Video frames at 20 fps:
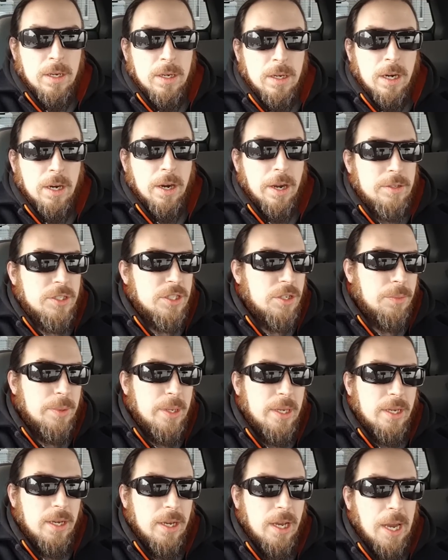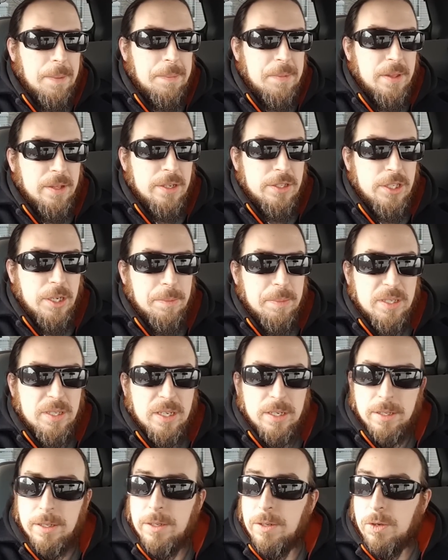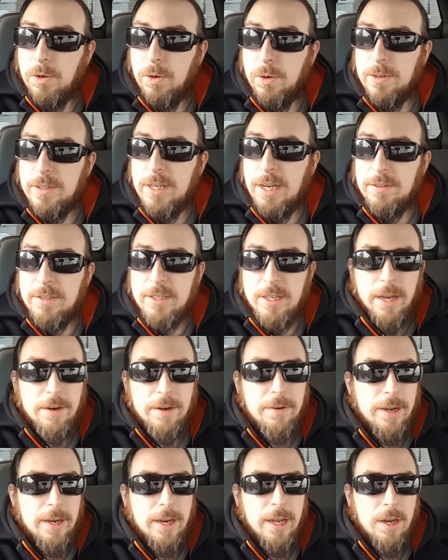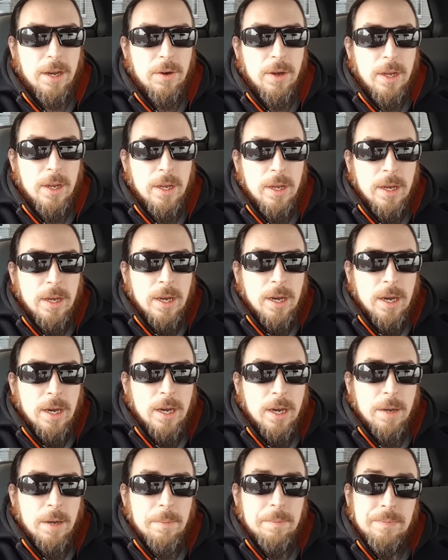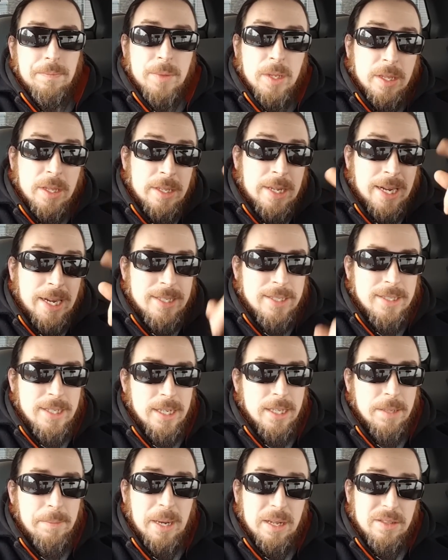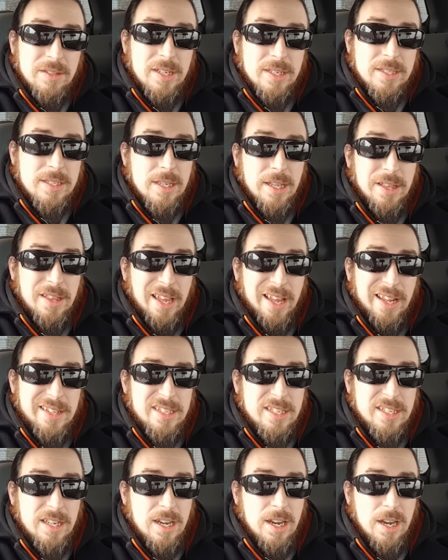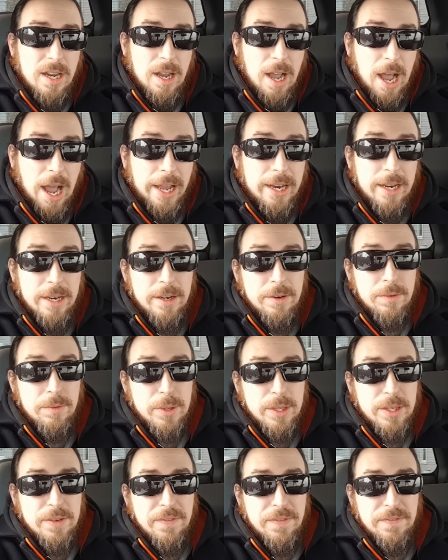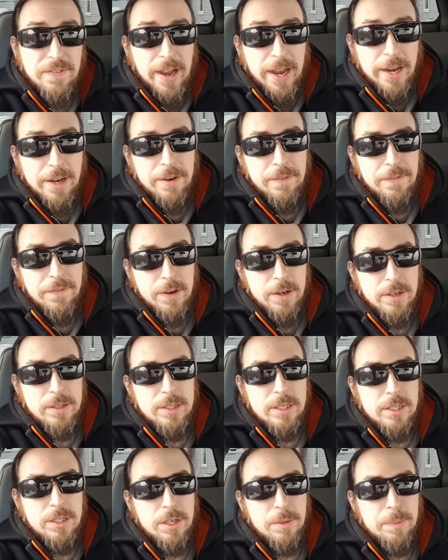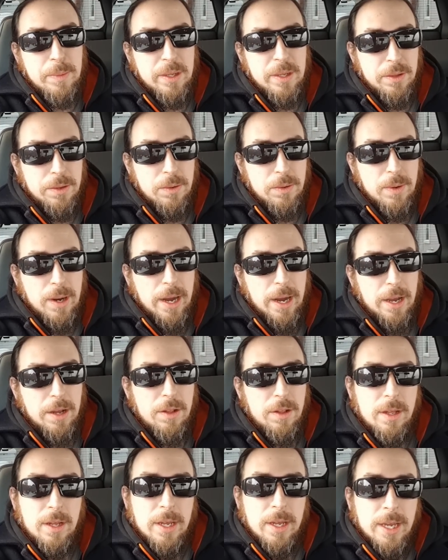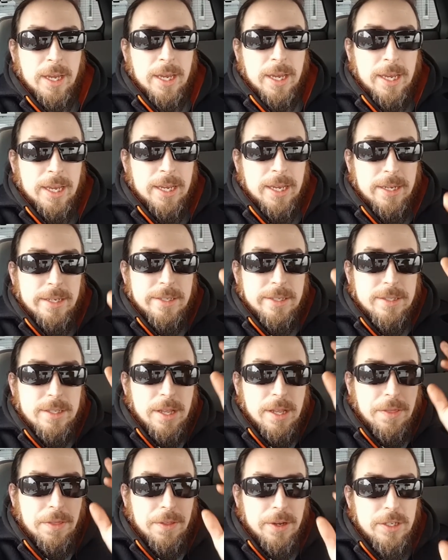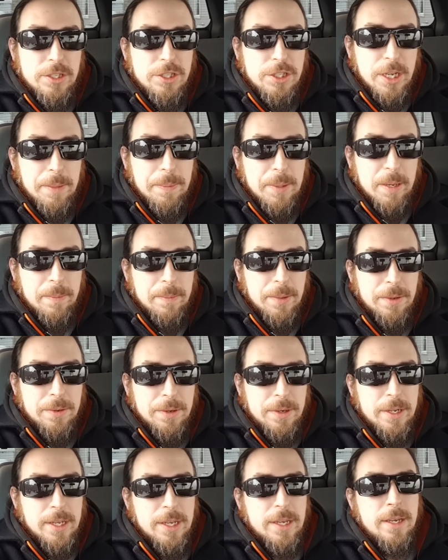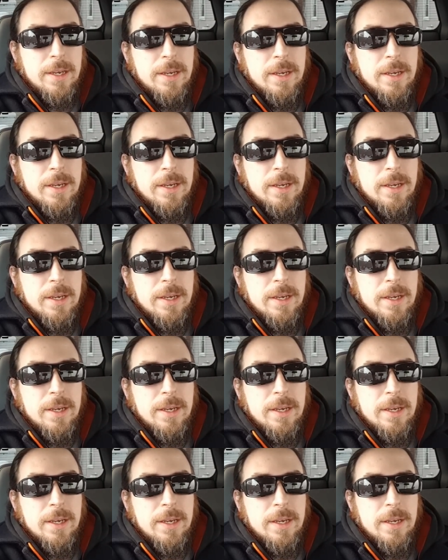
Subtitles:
All right, so we hopped in the Jeep. It's getting a little cold outside right now. Next thing about this that I didn't really find at first, it took me a little while, is the Jeep community